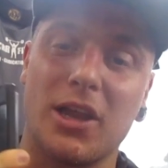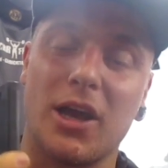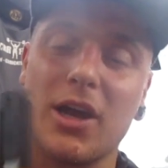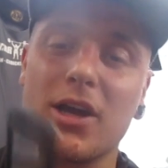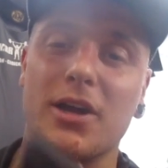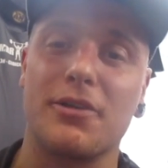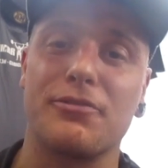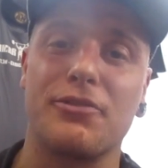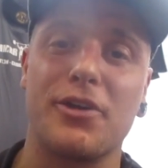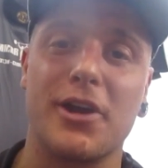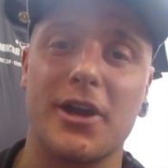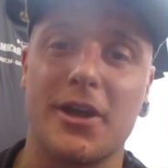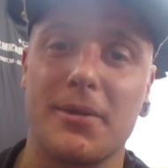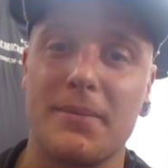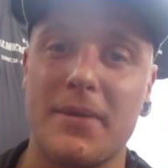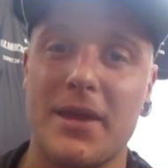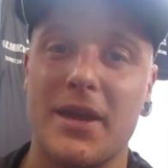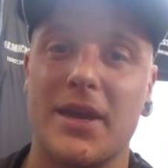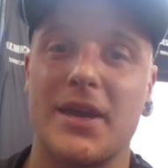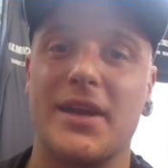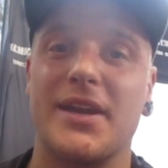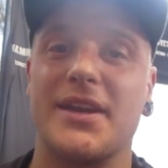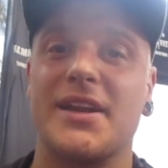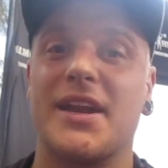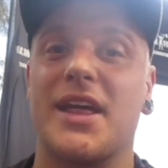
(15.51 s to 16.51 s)
Like I've
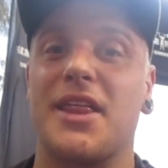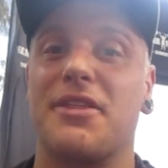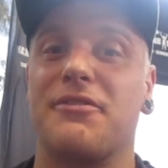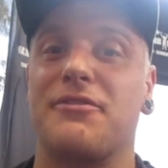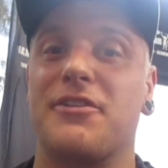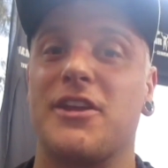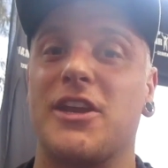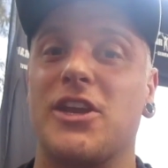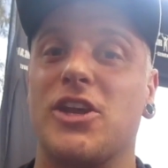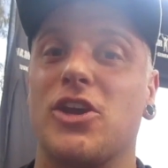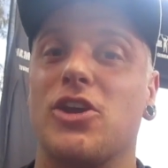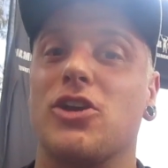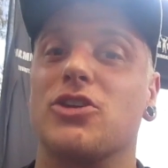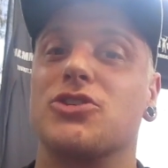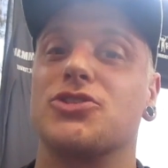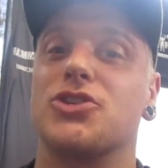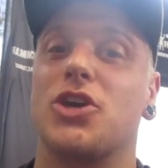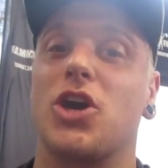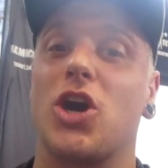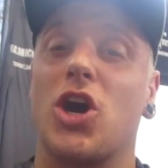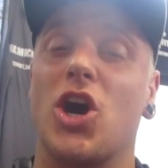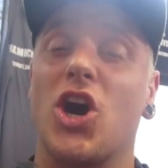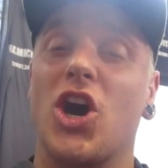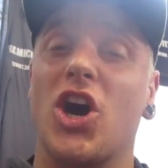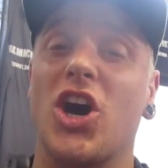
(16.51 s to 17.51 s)
recommended in other videos,
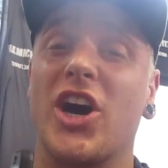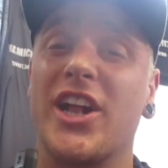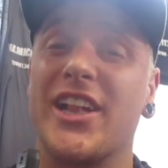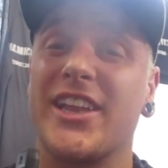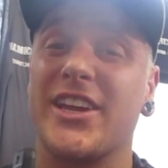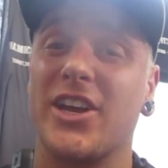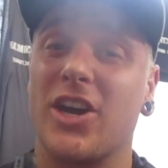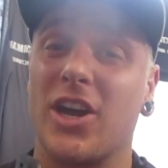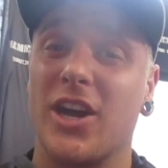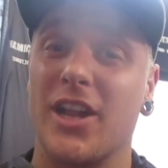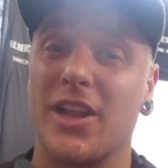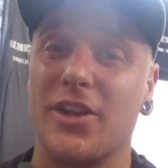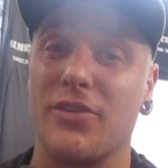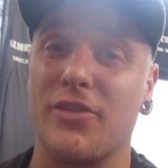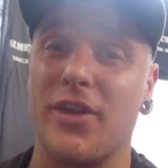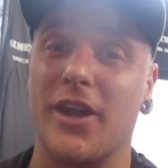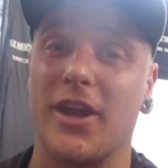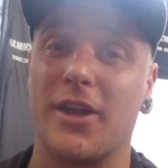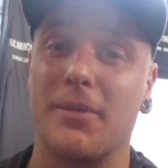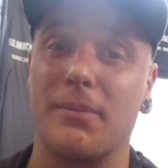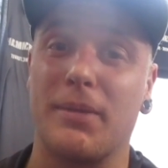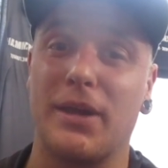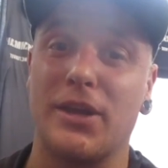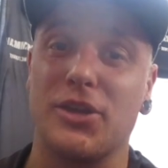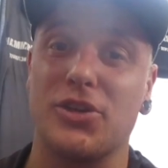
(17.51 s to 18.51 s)
I highly
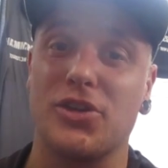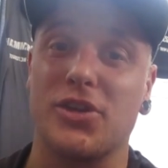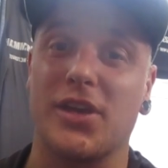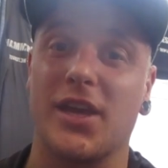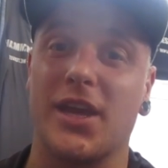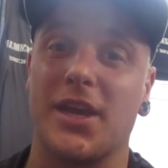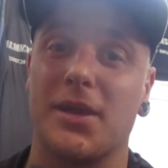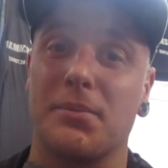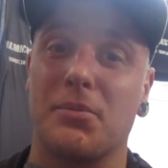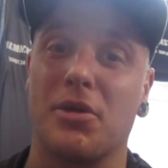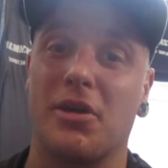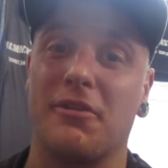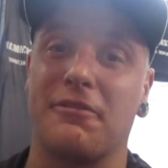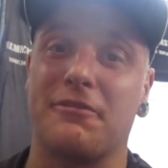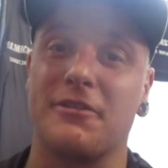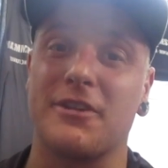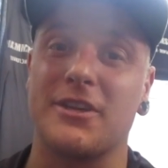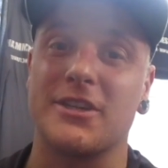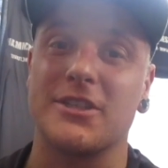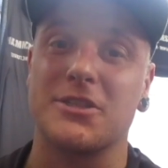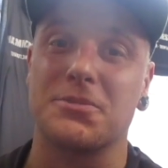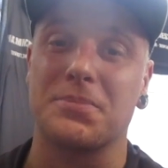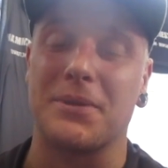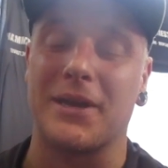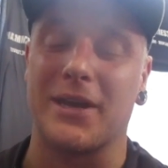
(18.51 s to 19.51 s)
recommend you getting
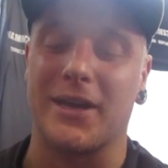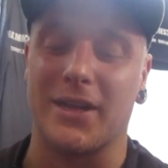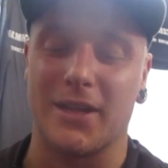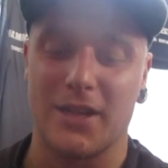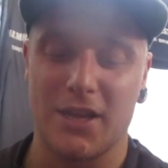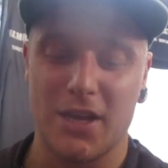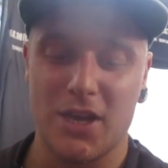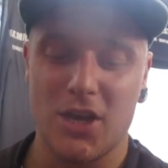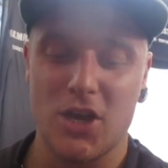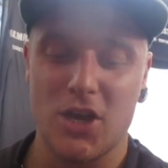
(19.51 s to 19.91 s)
MyFitnessPal.